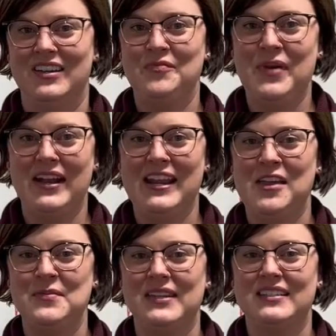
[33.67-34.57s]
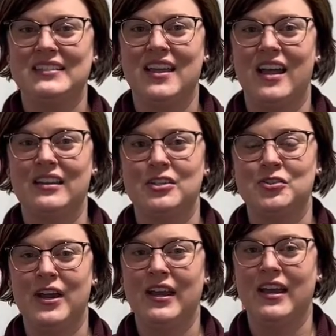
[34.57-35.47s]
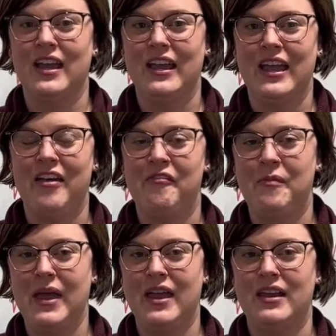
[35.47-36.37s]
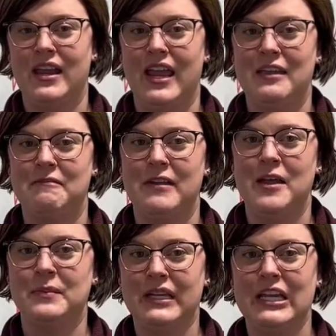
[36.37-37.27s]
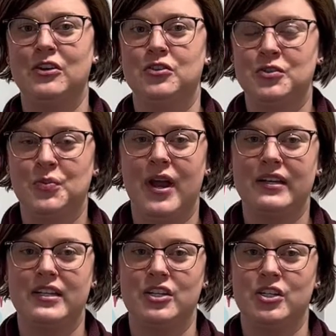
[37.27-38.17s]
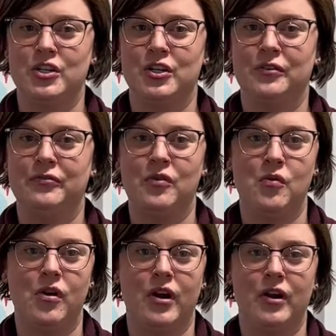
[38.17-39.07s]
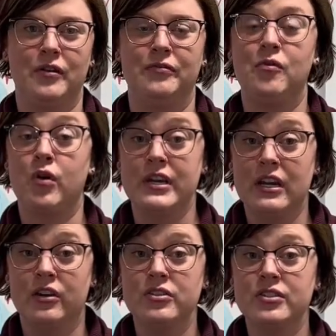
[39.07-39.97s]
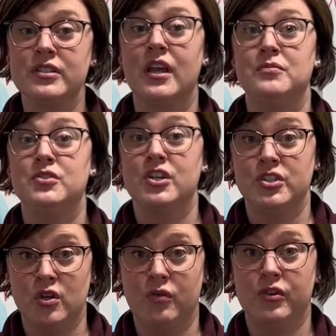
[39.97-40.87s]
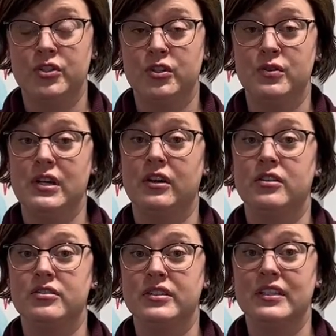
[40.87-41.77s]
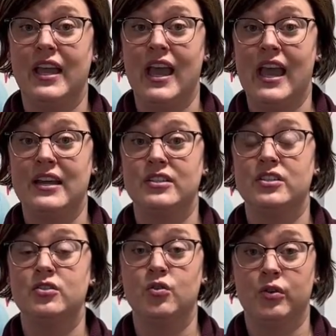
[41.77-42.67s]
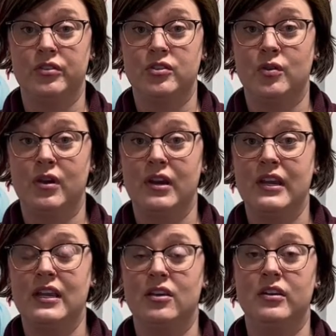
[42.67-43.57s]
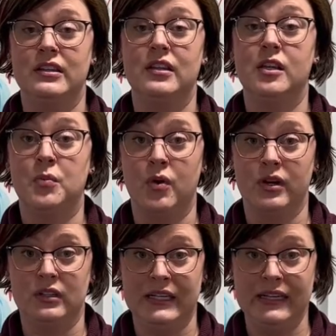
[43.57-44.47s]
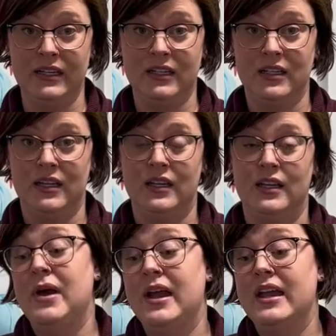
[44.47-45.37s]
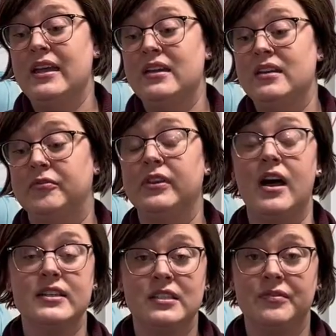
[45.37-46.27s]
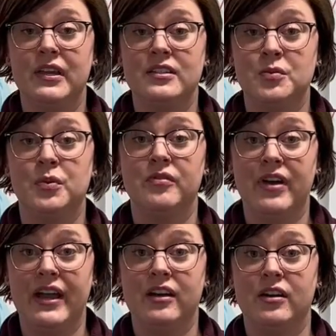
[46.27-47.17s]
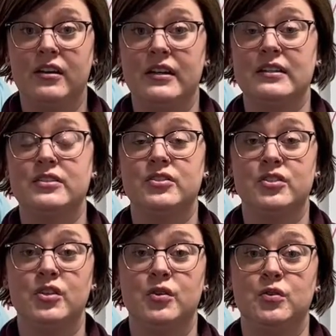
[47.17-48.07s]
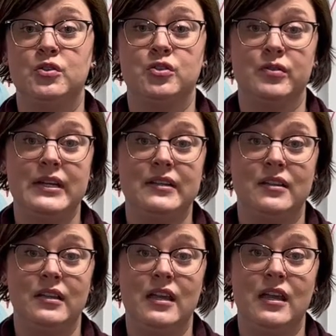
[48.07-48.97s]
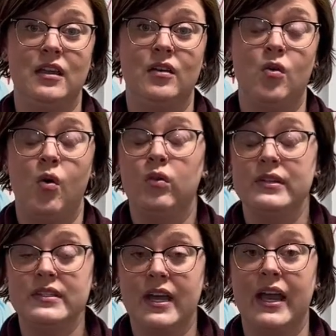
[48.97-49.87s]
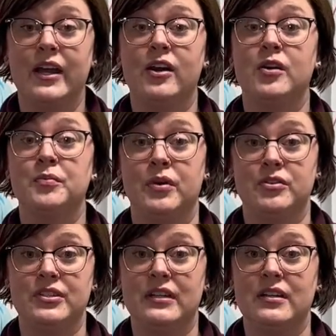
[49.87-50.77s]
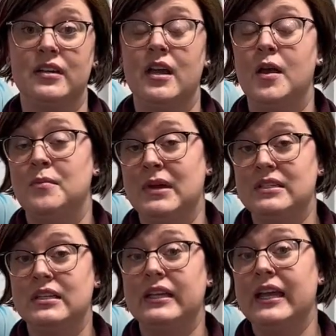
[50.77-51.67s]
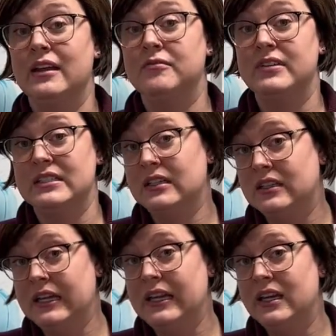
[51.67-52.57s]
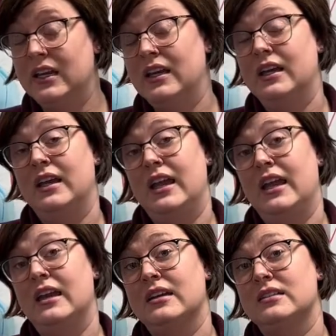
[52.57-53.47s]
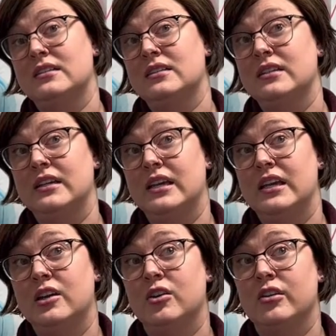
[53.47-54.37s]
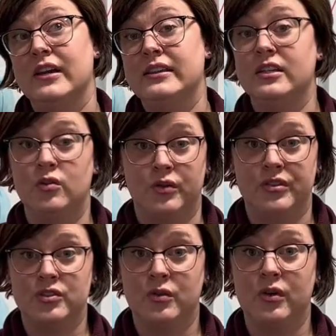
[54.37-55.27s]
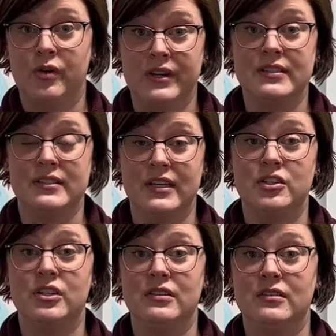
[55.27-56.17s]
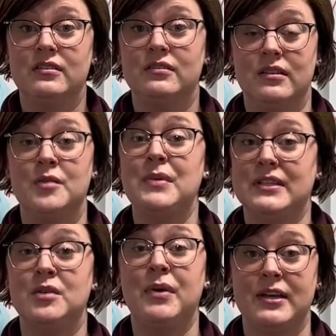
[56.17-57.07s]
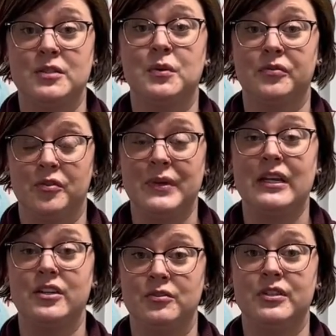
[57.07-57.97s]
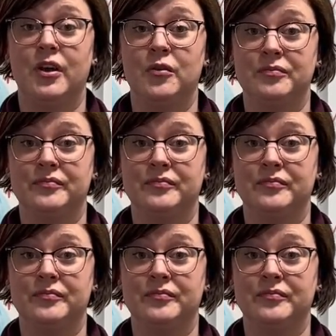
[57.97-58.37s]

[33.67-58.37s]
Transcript: My name is Kyla Schreck. I have been a family nurse practitioner for four years, just over two years at NorthShore here in the La Porte Clinic. My philosophy as a provider is to treat the whole entire person mentally and physically. And here at the NorthShore organization, it makes it possible for me to do so.